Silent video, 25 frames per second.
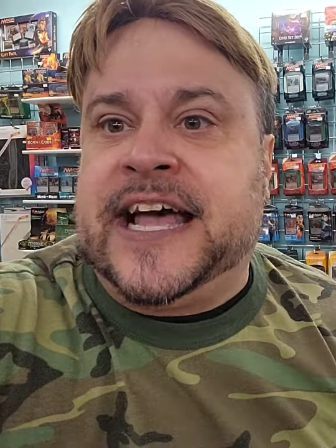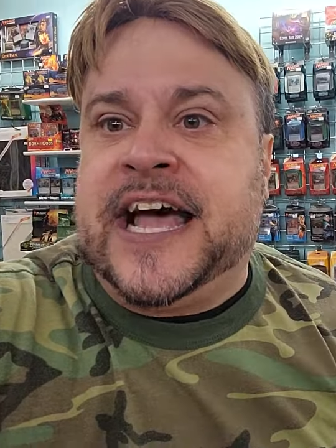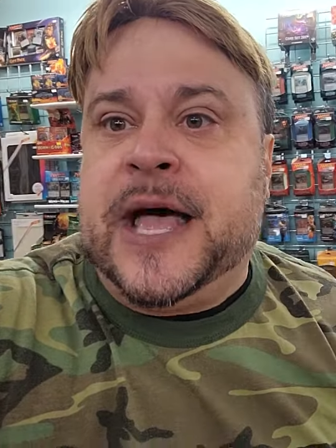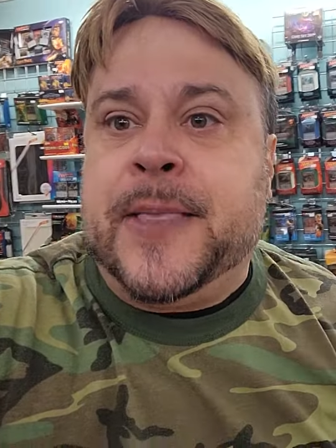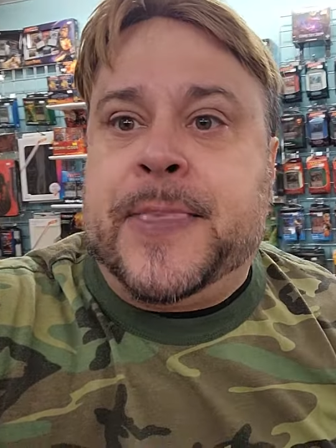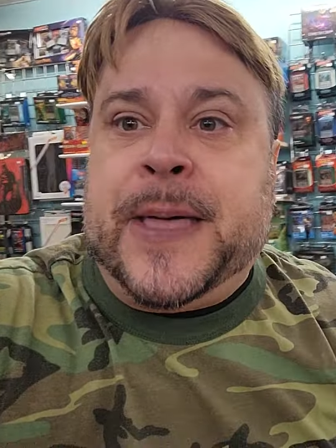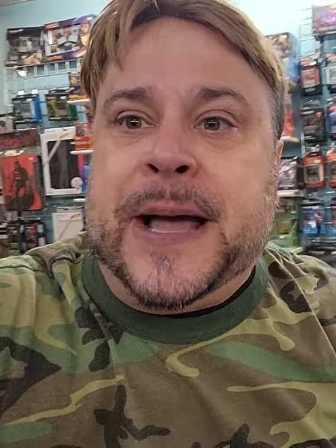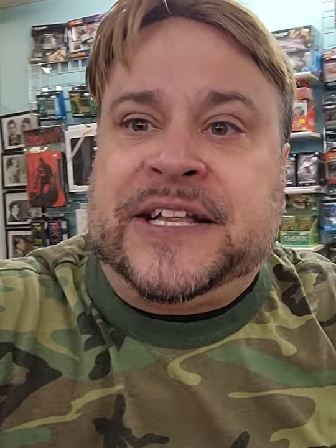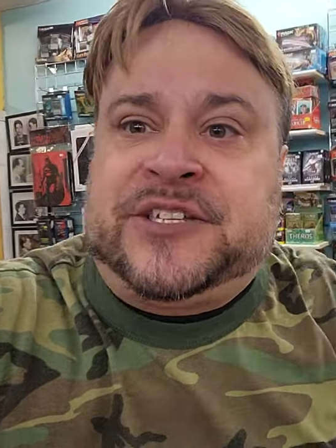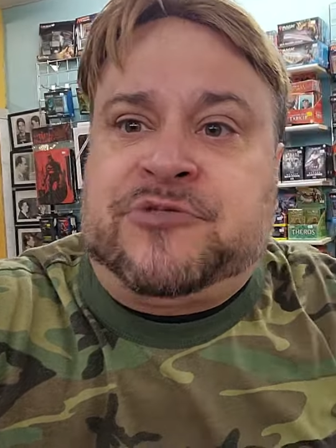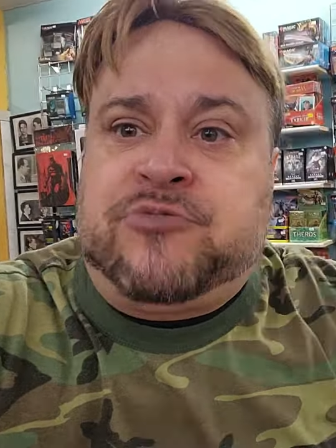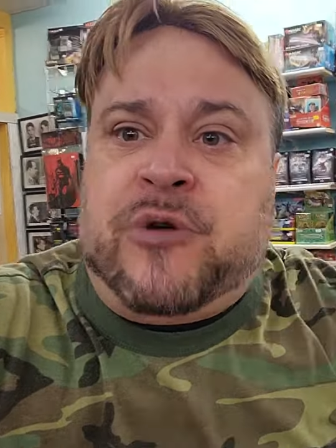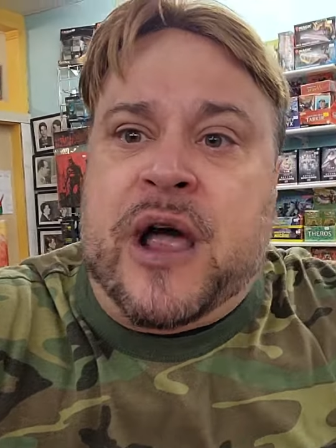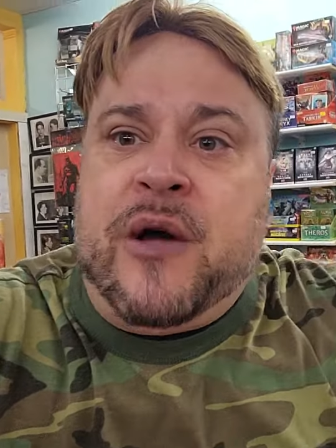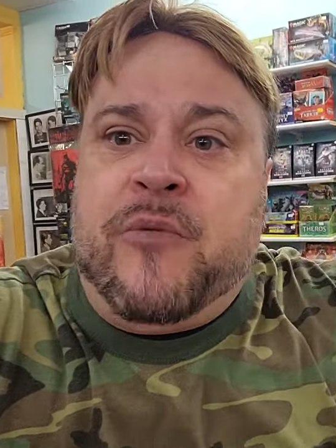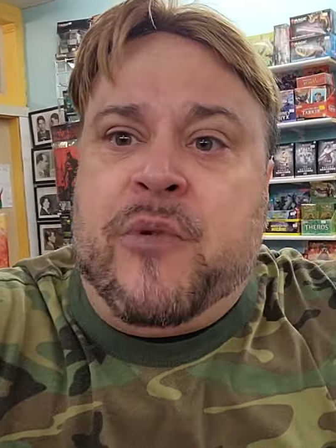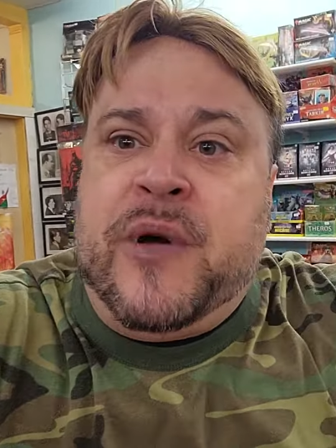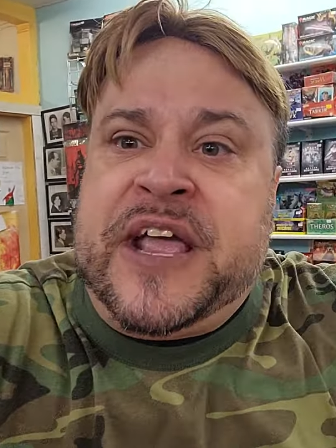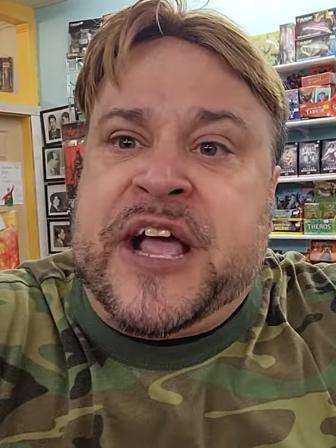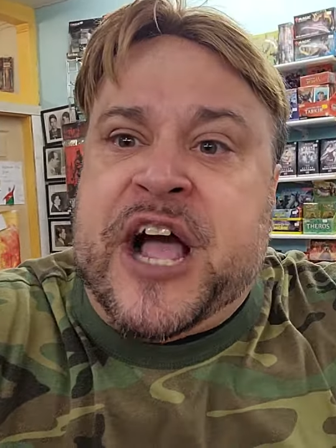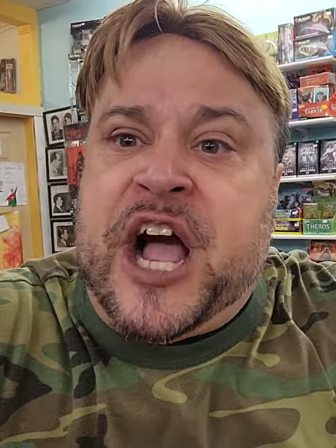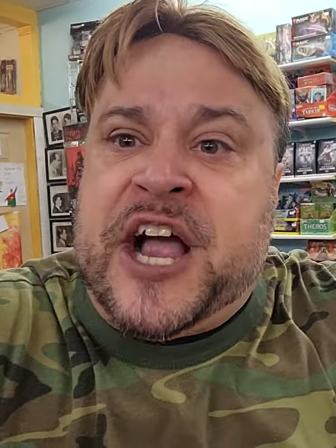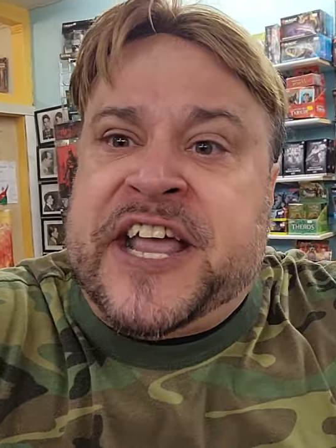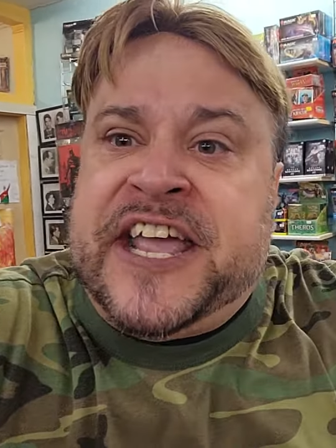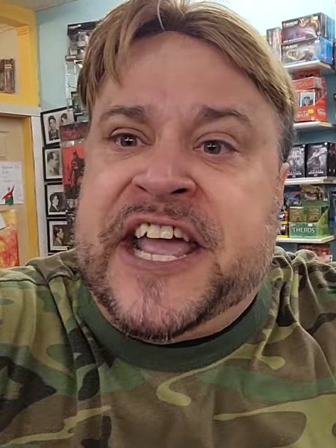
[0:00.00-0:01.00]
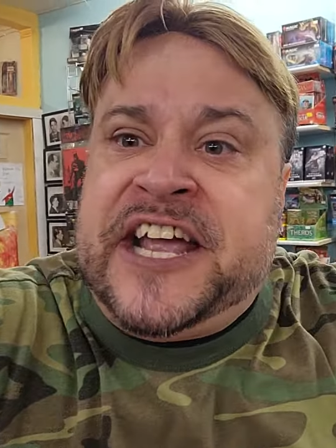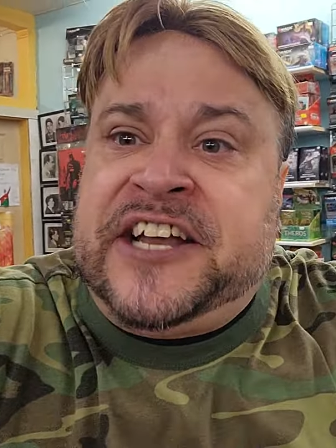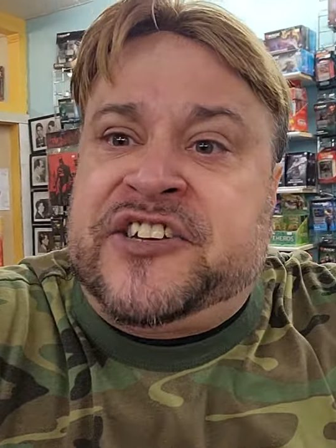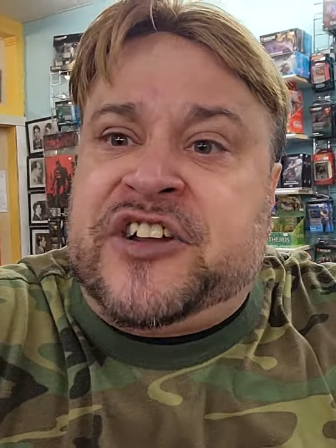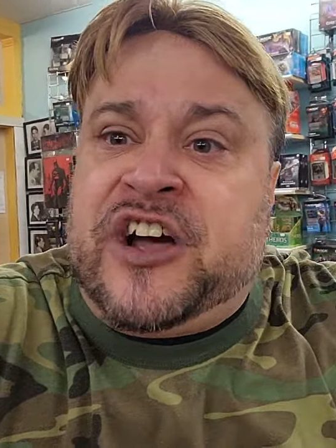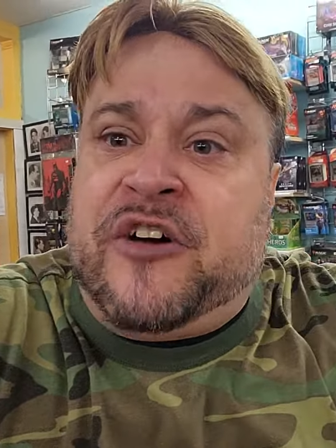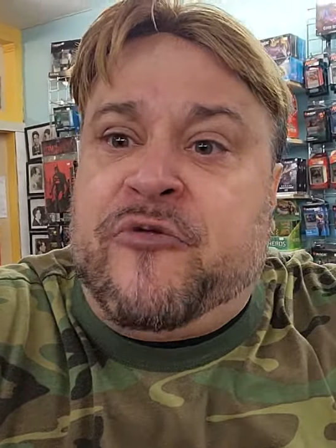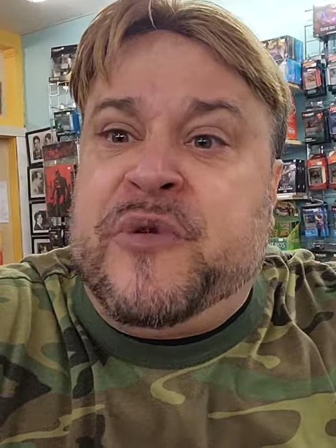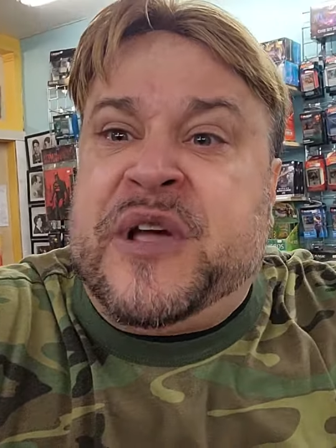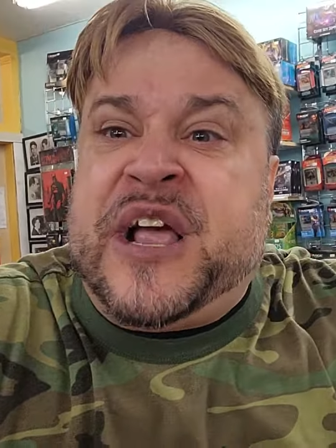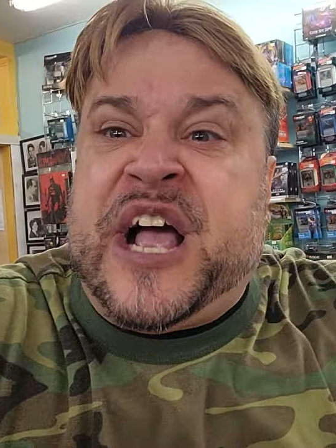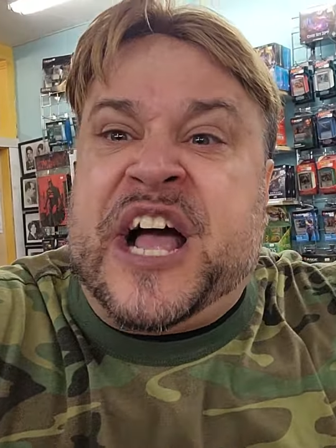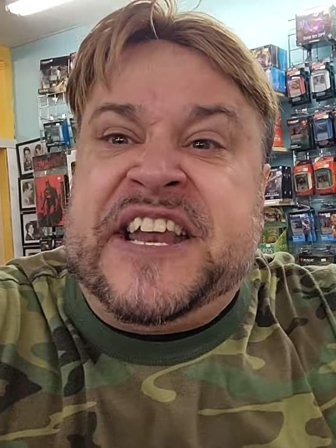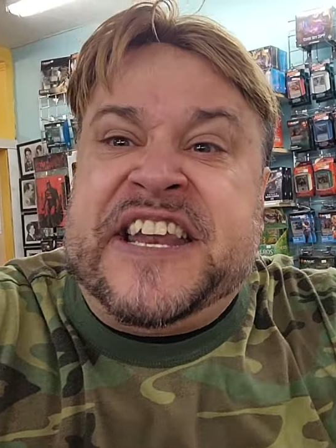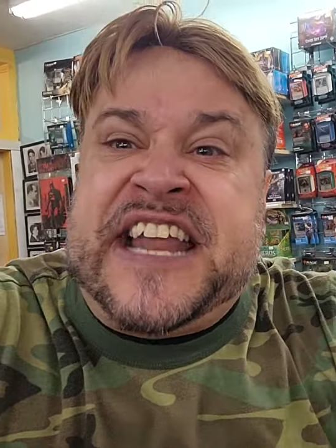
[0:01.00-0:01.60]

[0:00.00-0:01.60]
That's why we got kicked up. We got